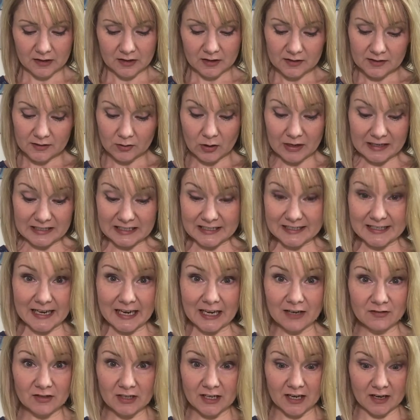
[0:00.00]
So I just
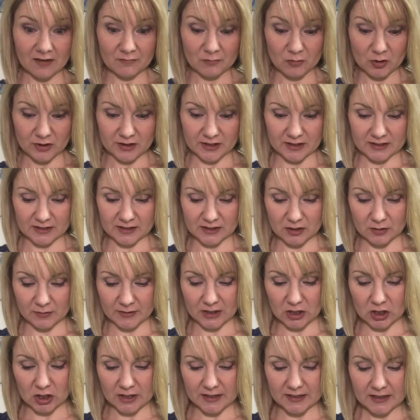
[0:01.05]
have to have more things
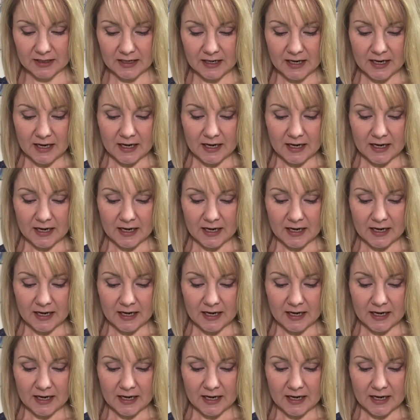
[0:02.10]
going on.